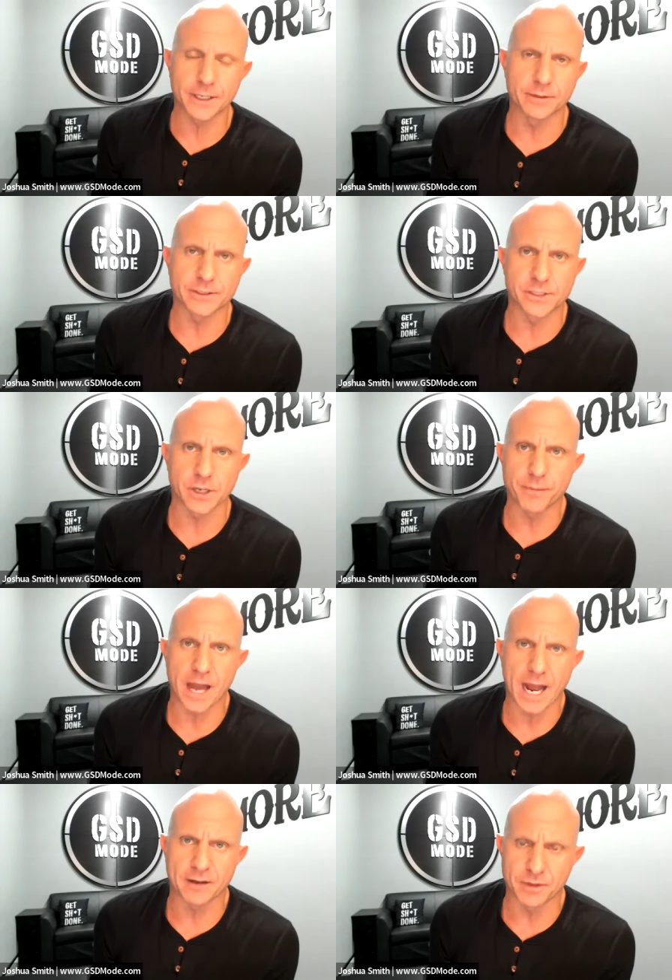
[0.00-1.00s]
even some
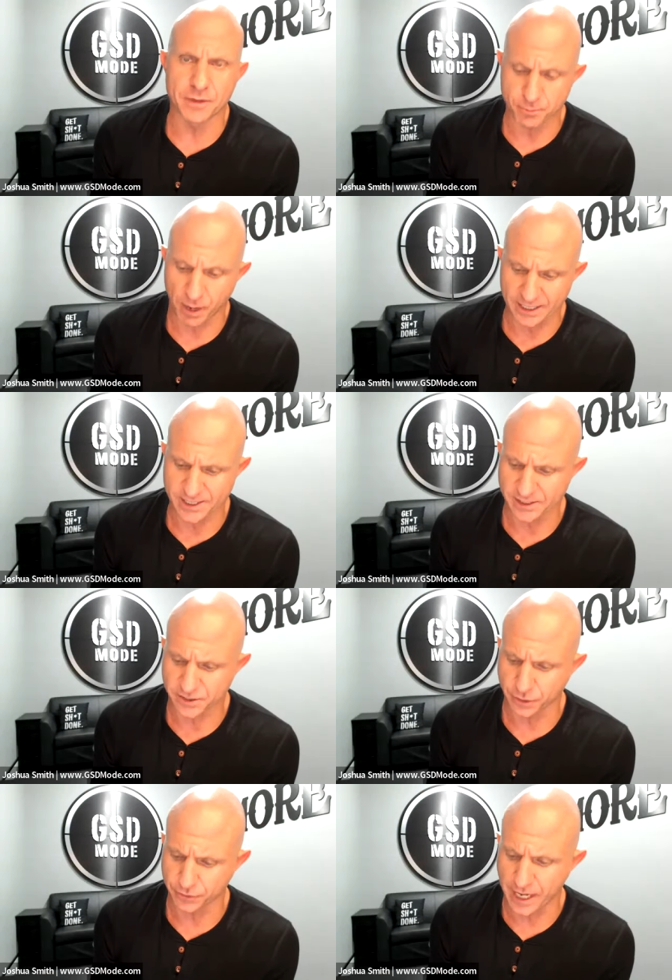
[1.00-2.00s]
that have this mindset
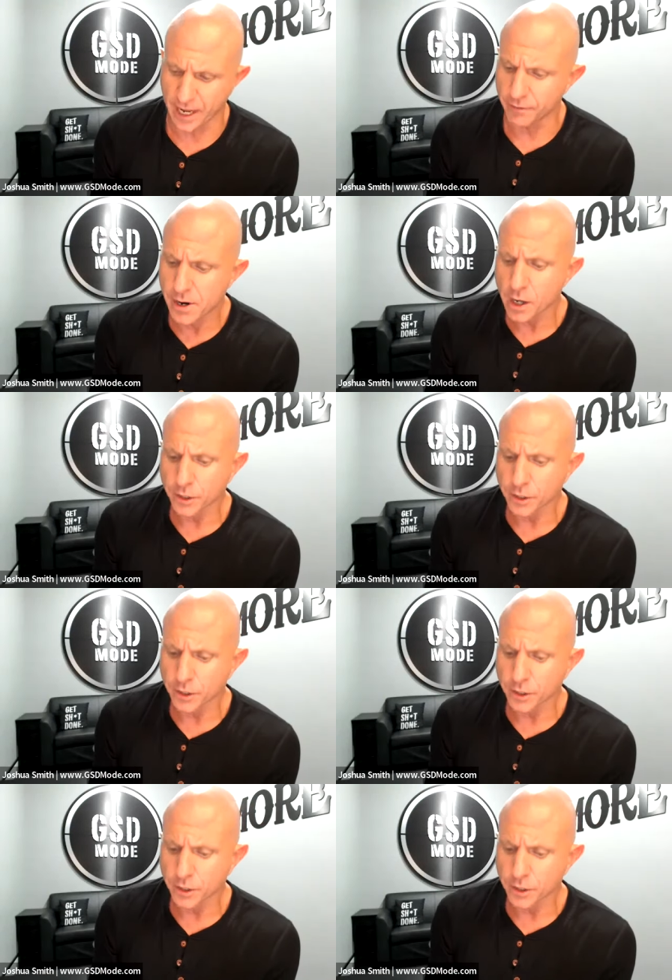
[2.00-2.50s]
still today of